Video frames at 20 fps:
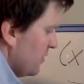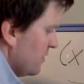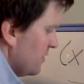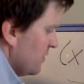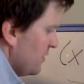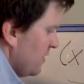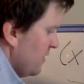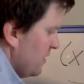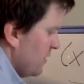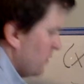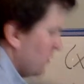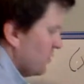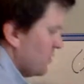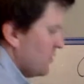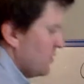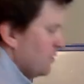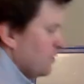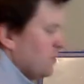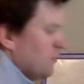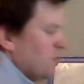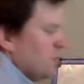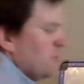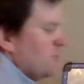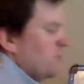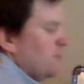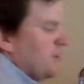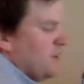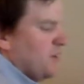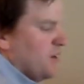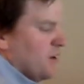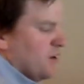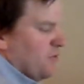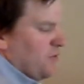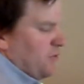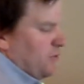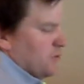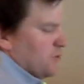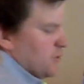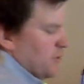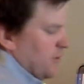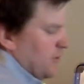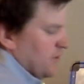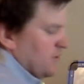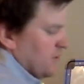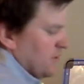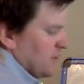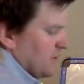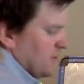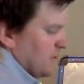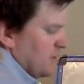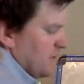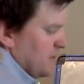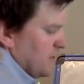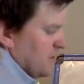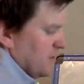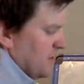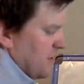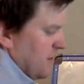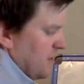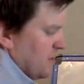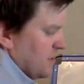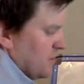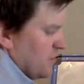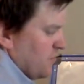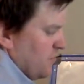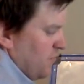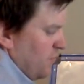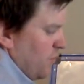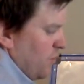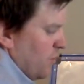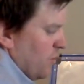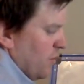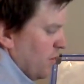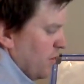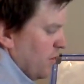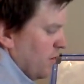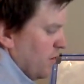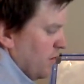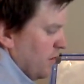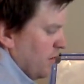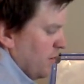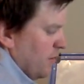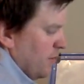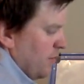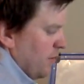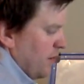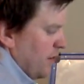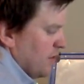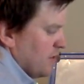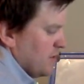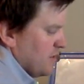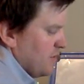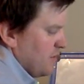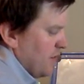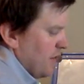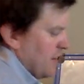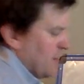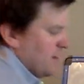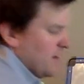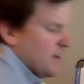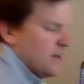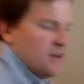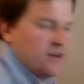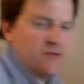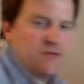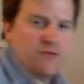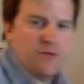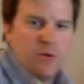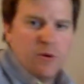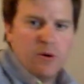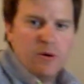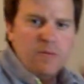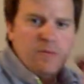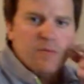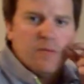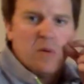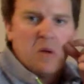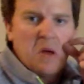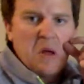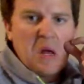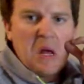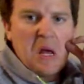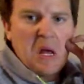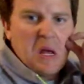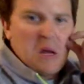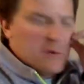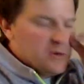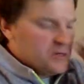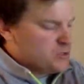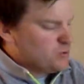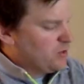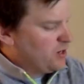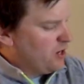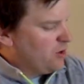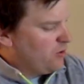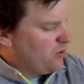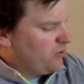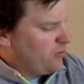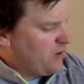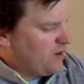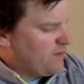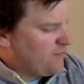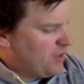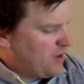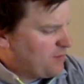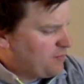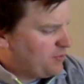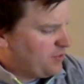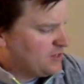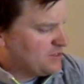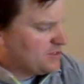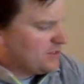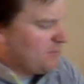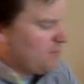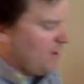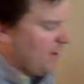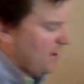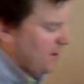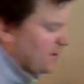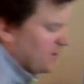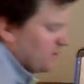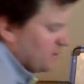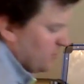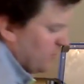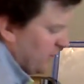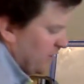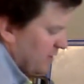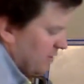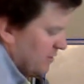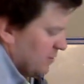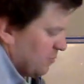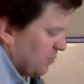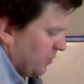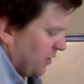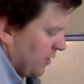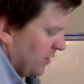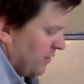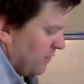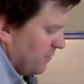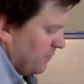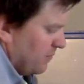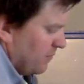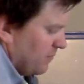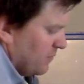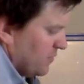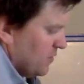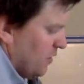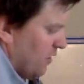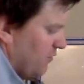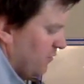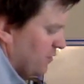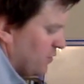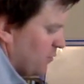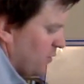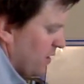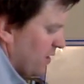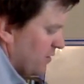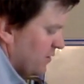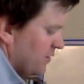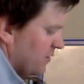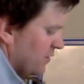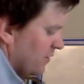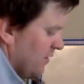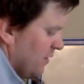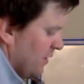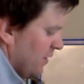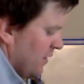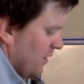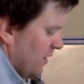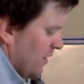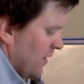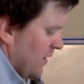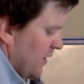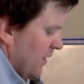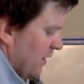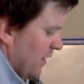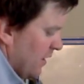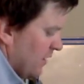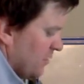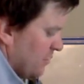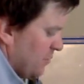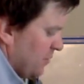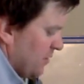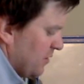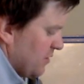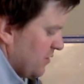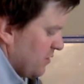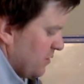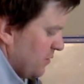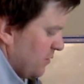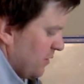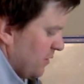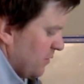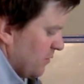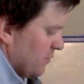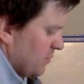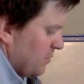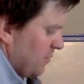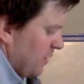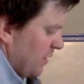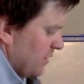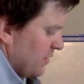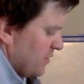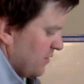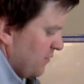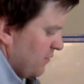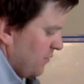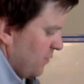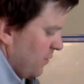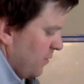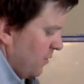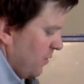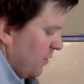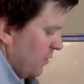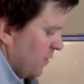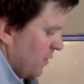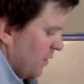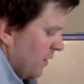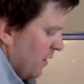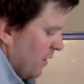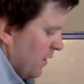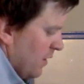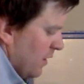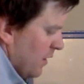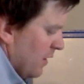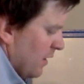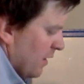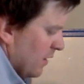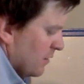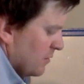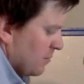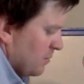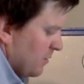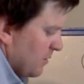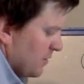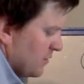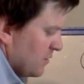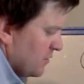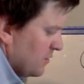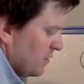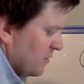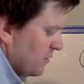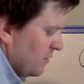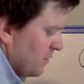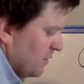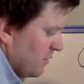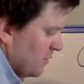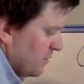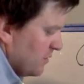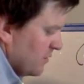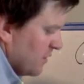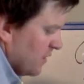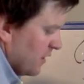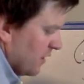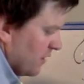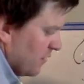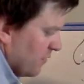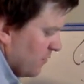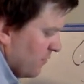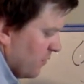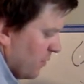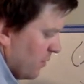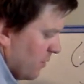is equal to, be careful, square root of 16 is not just 4, positive and negative 4, which we know when we have that plus and minus, we need to split it. Solve it twice. X plus 2 equals positive 4. X plus 2 equals negative 4.